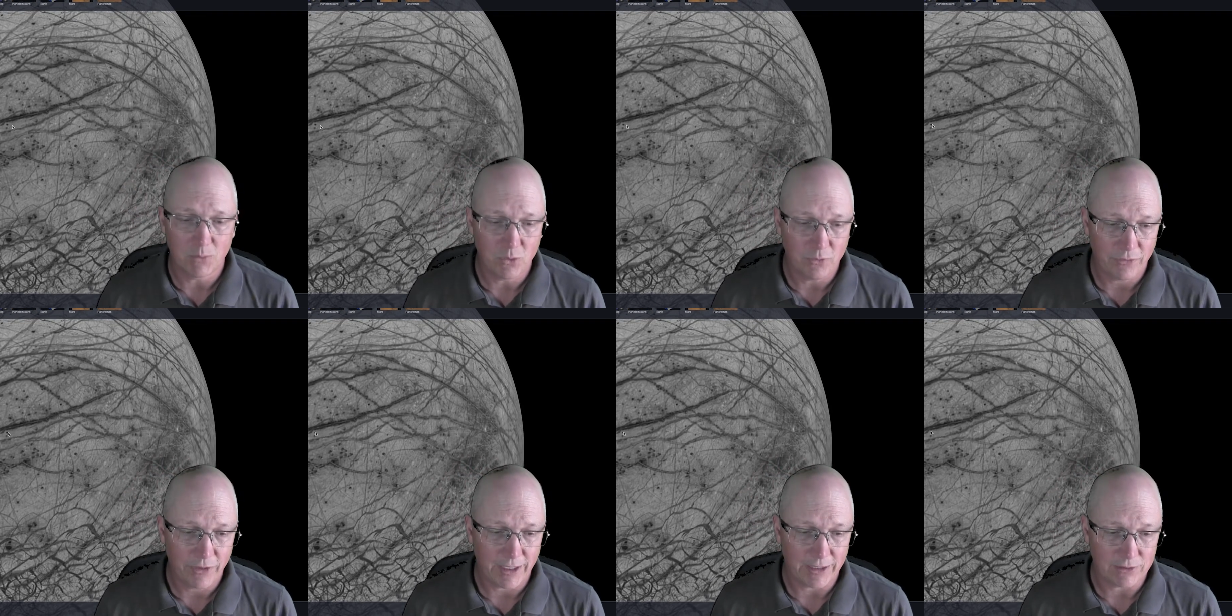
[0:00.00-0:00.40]

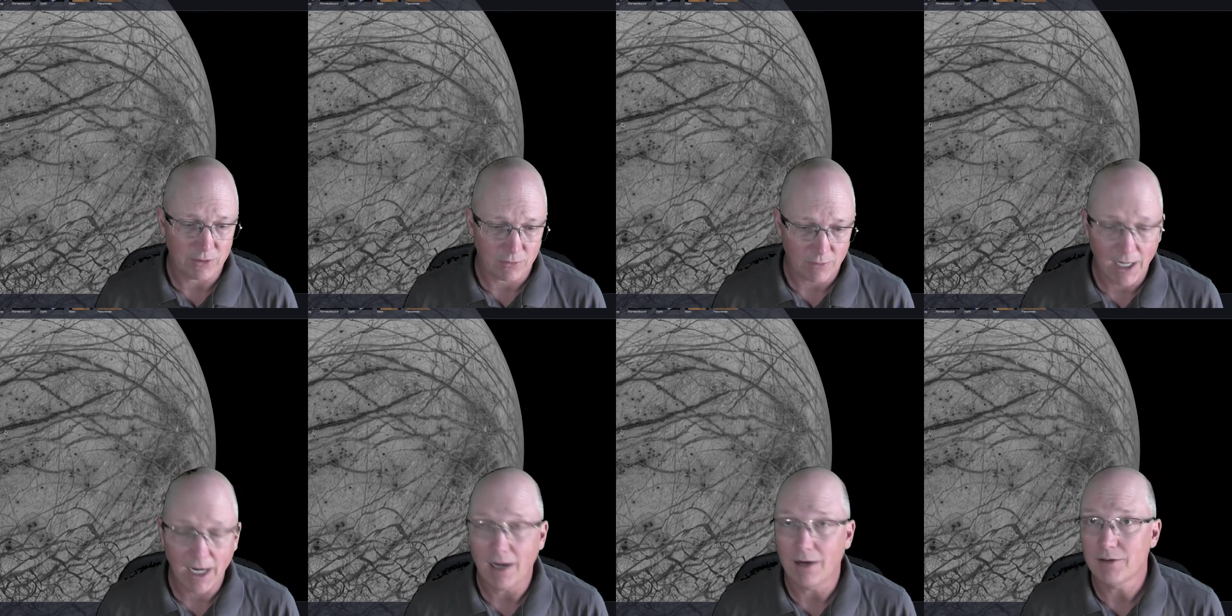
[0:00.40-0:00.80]
move things
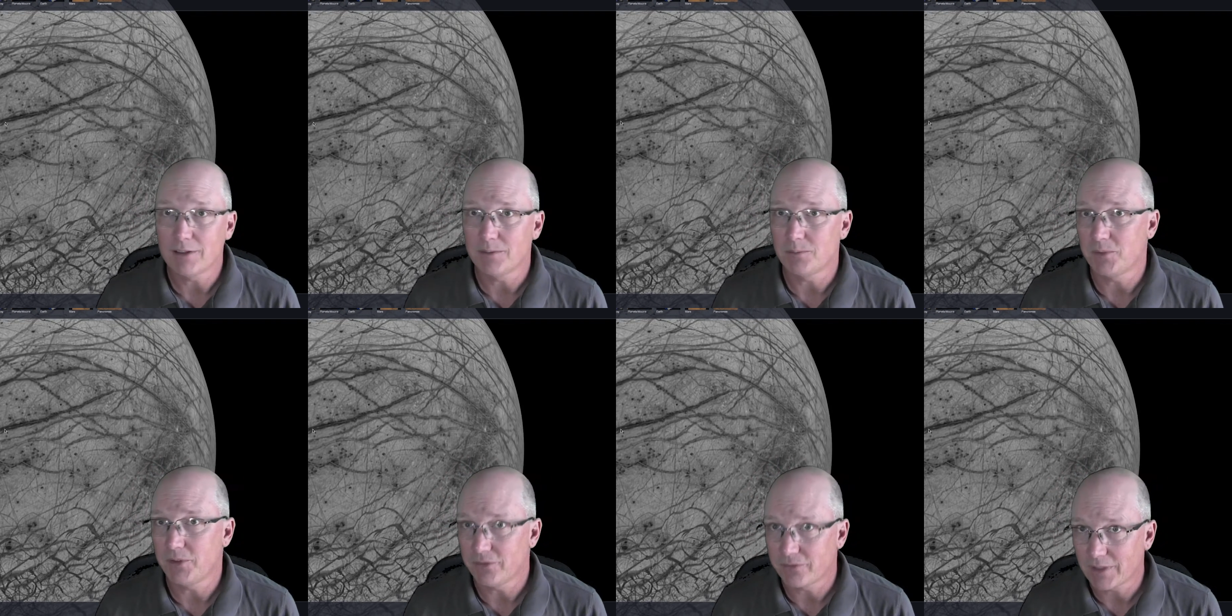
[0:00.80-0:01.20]
around,
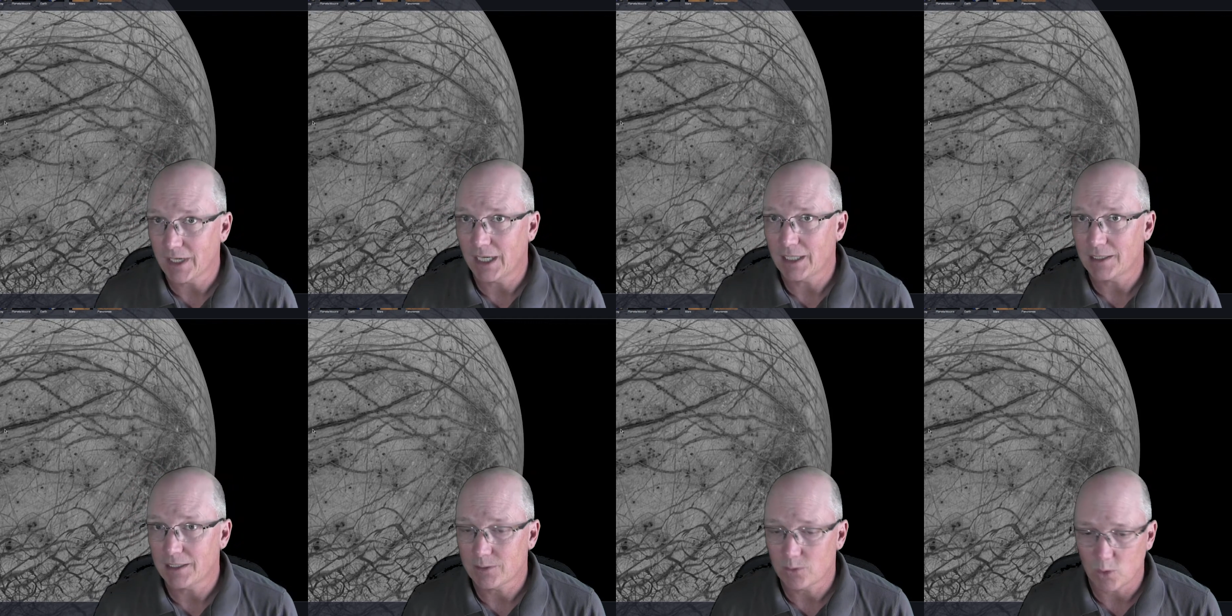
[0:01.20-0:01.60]
and we've
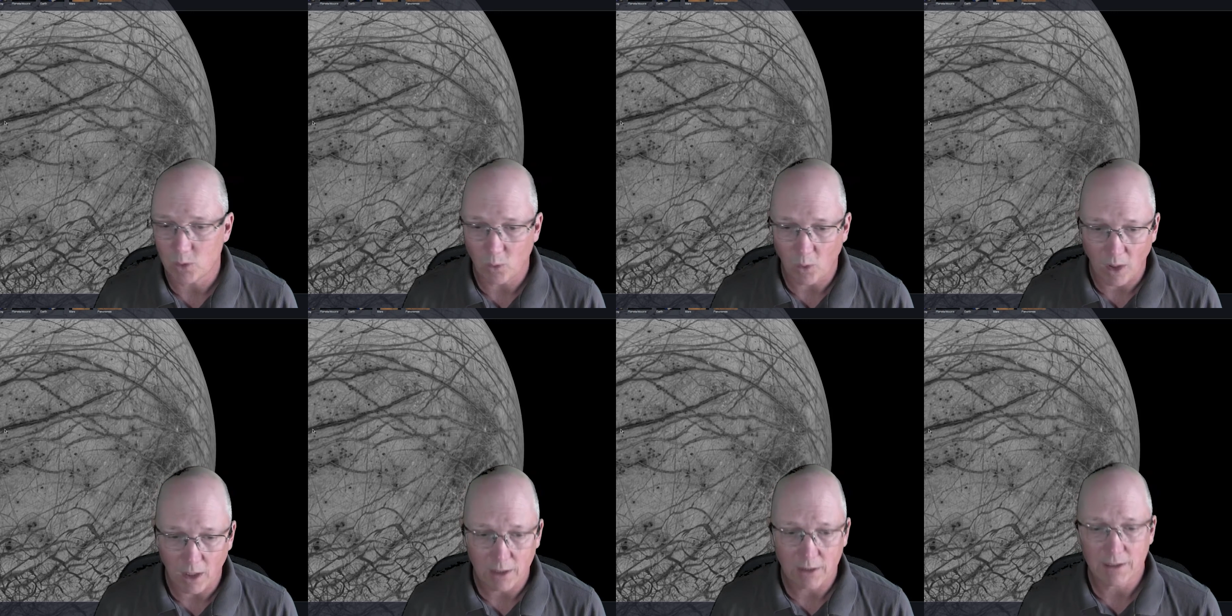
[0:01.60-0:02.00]
got
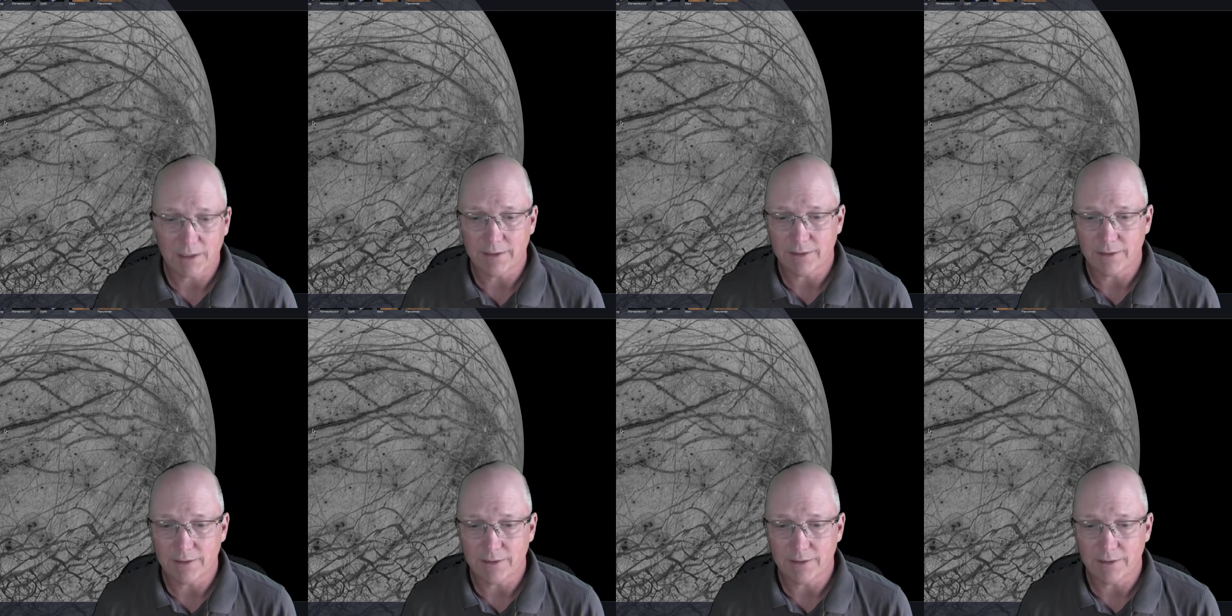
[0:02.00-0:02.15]
liquid water,